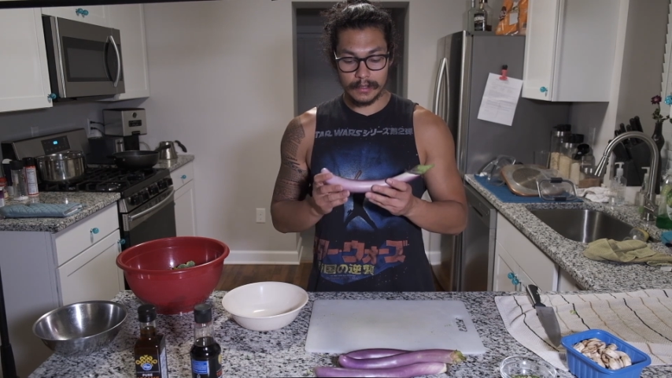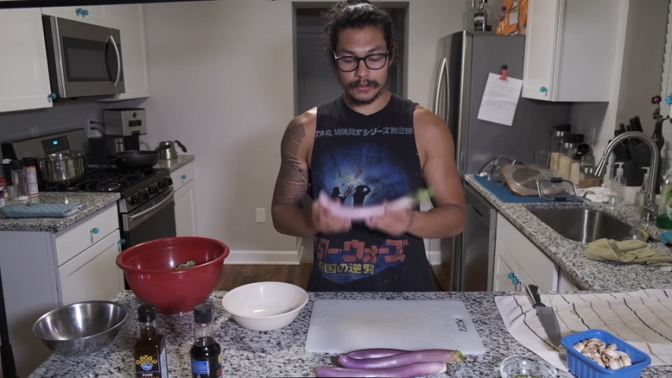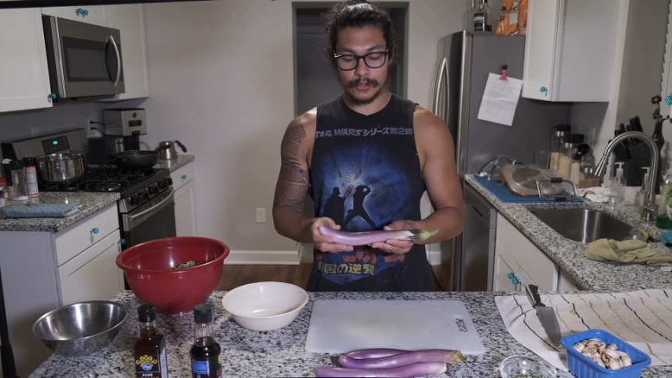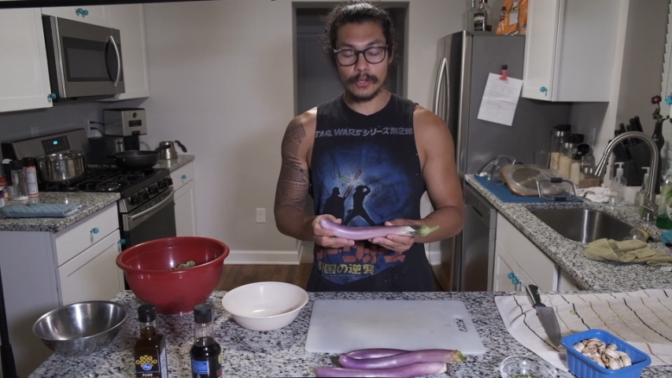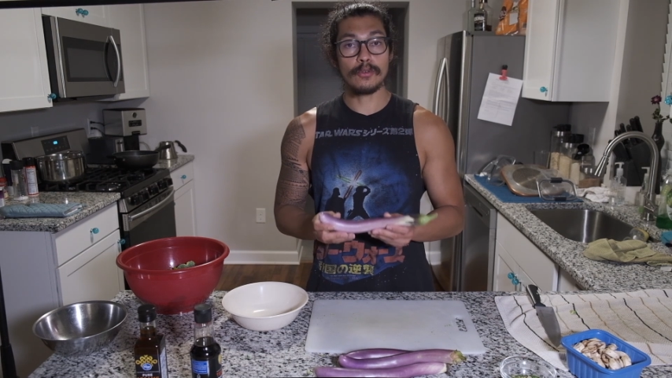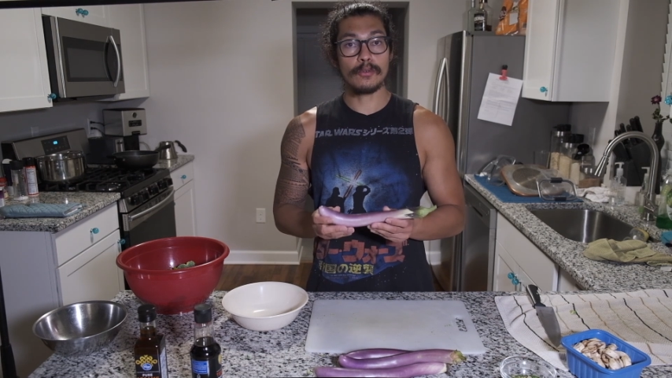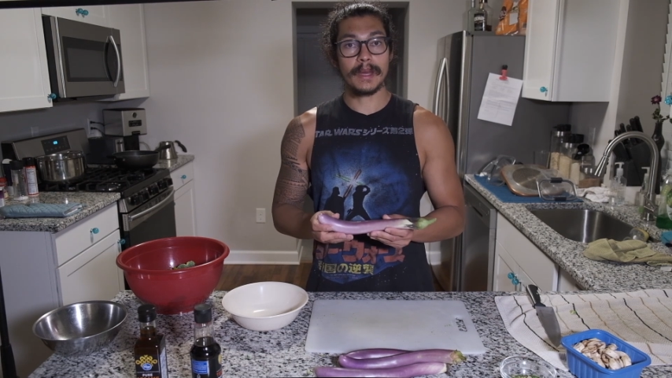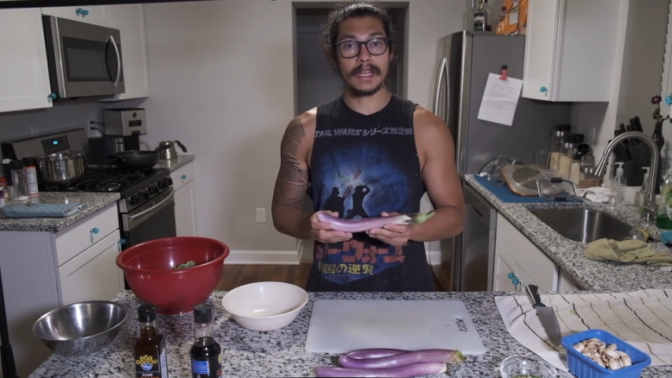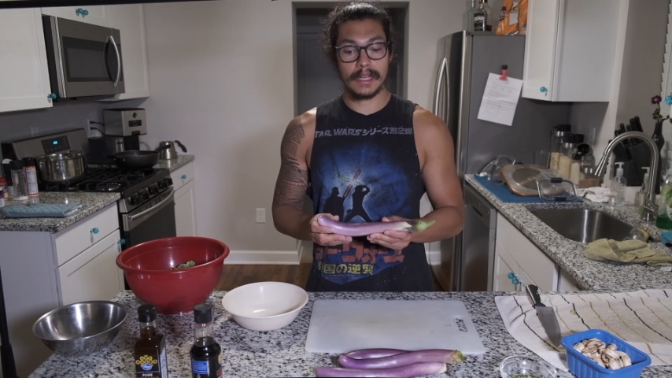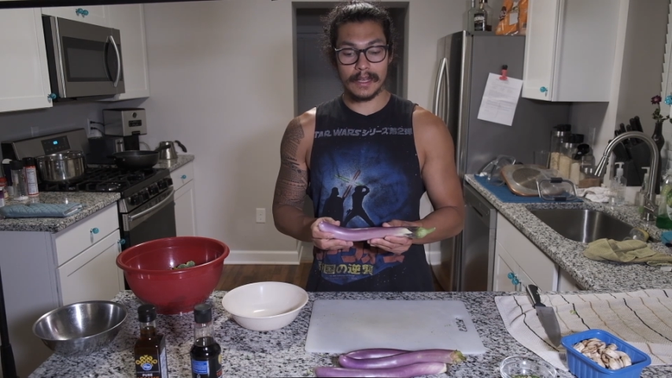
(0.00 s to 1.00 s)
too
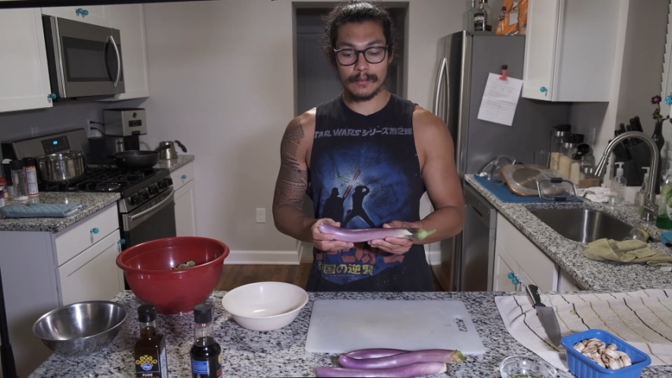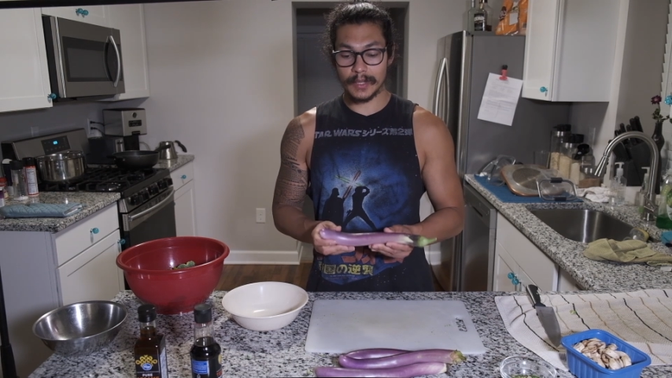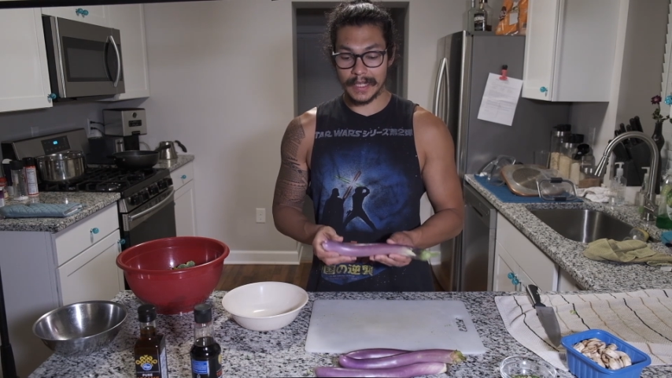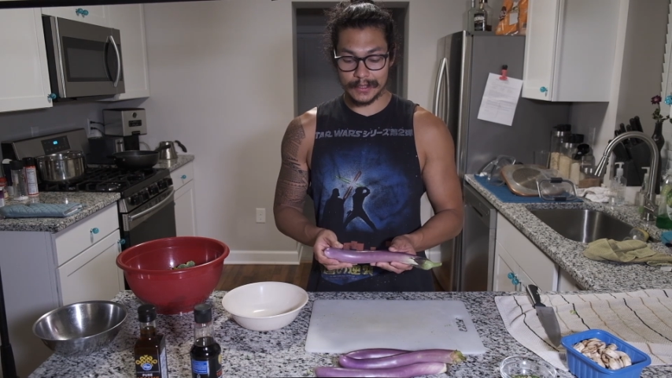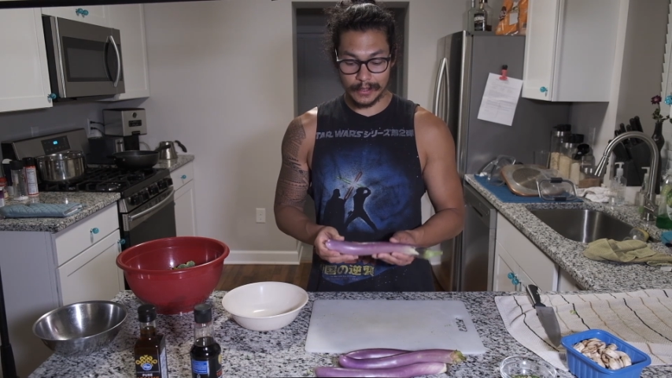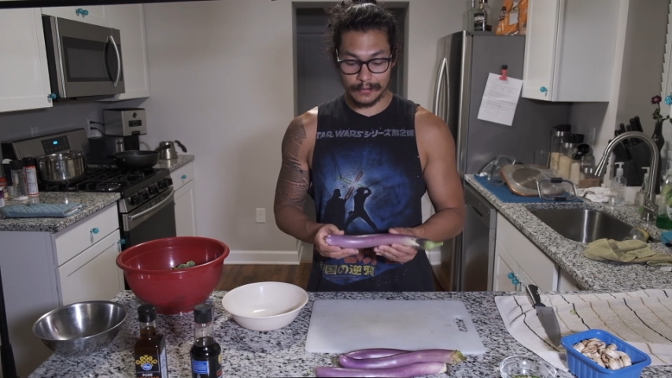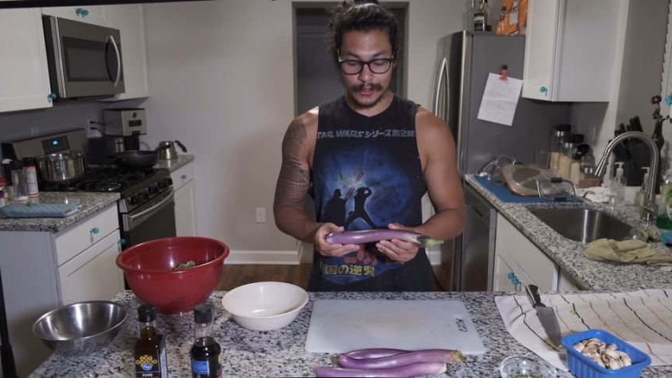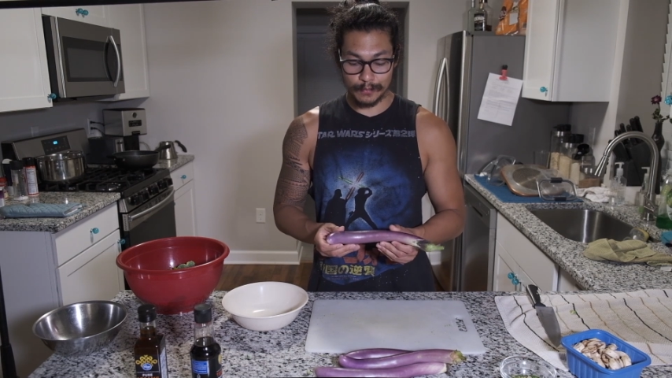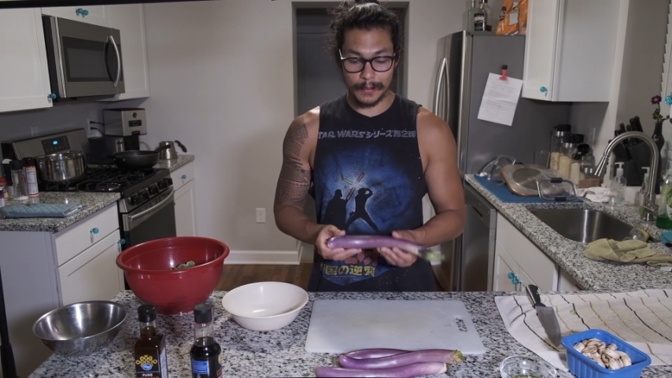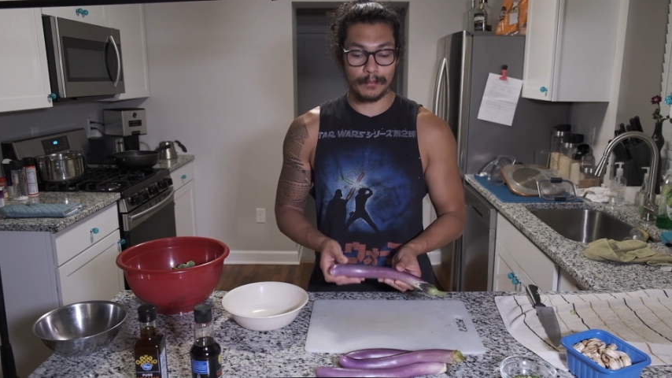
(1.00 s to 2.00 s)
many eggplants, so I've
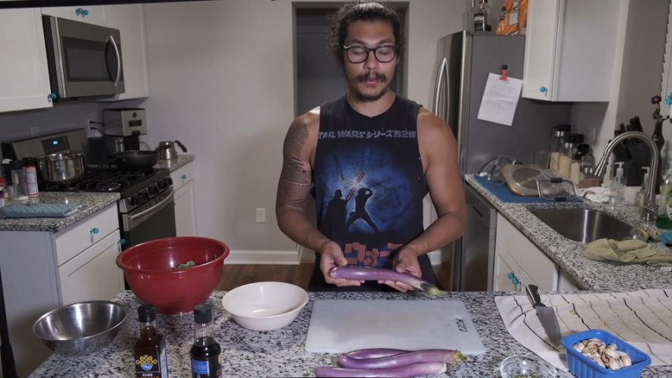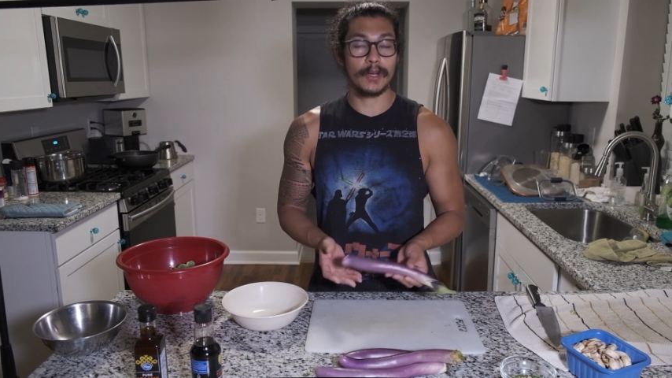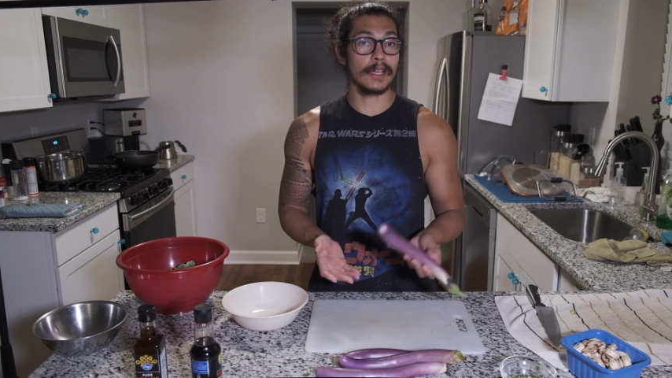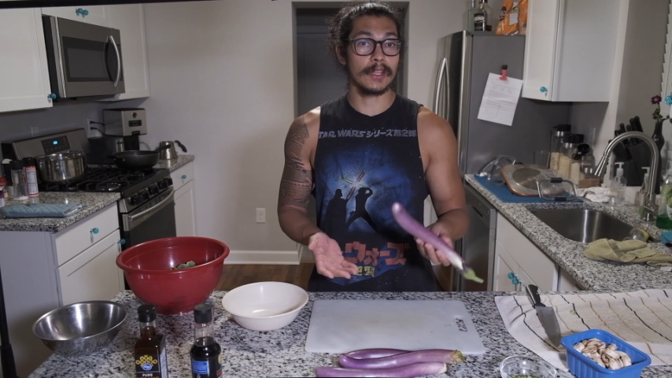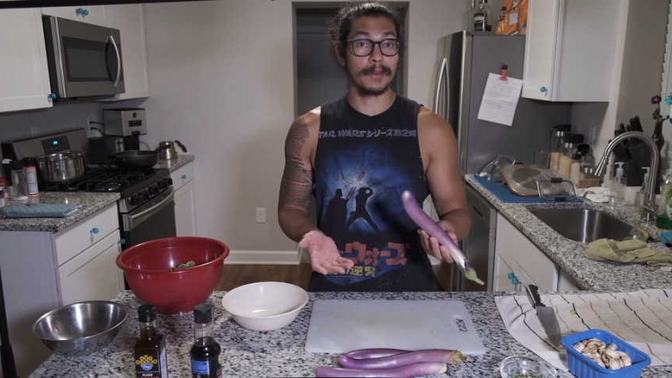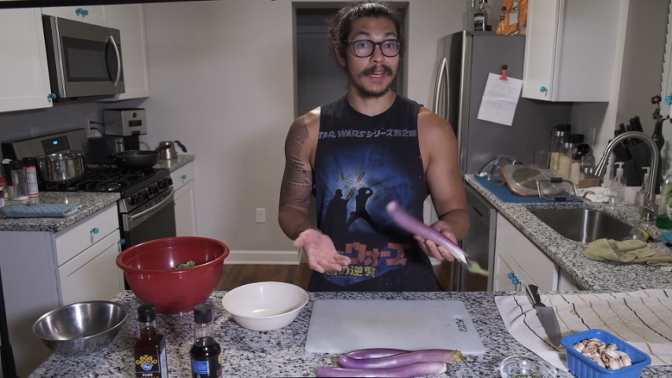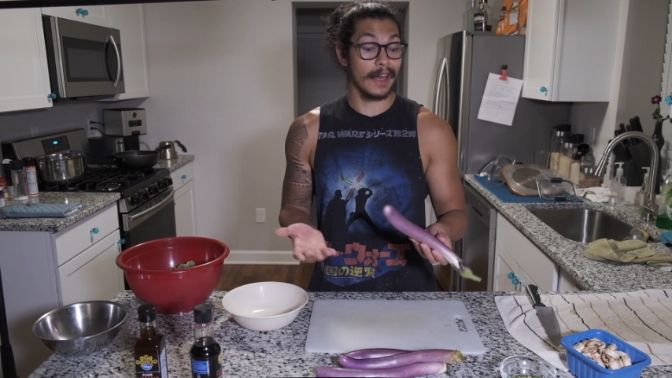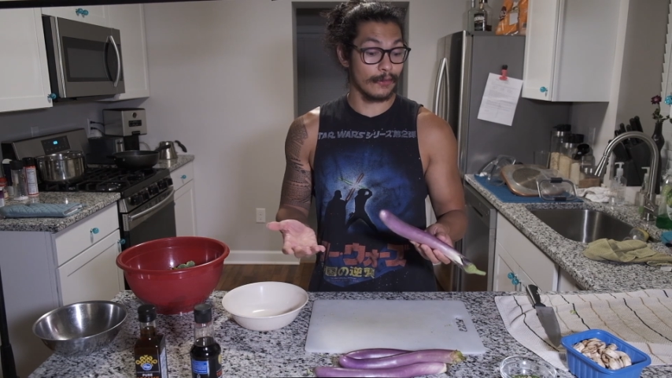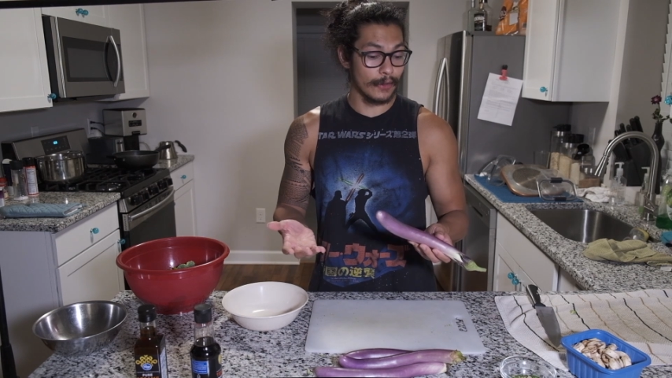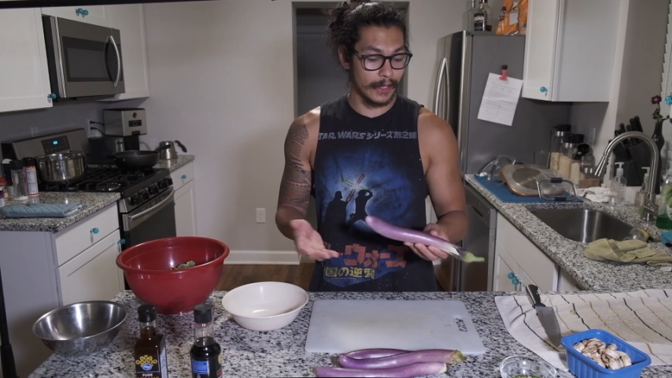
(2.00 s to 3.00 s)
just been putting them in
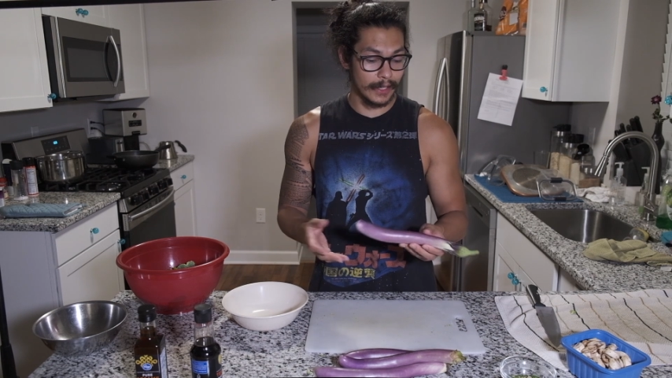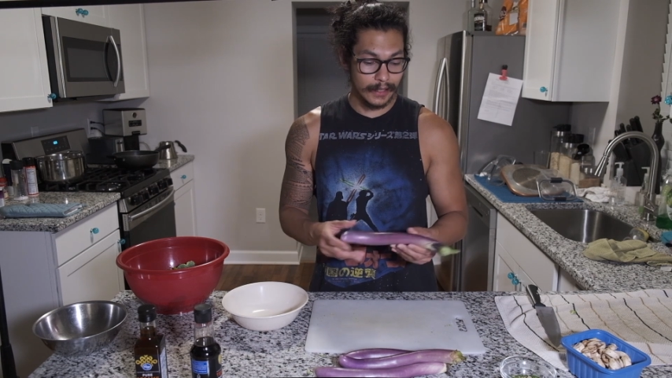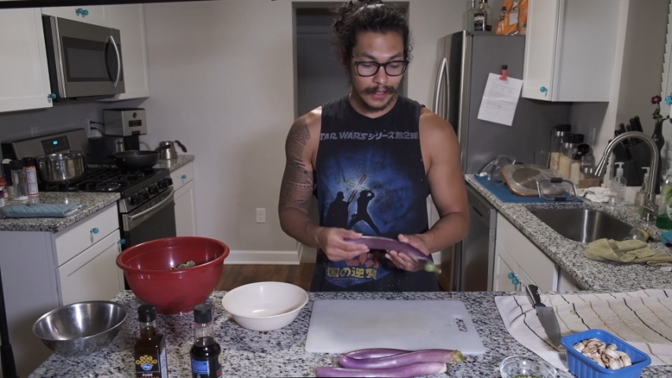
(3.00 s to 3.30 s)
everything.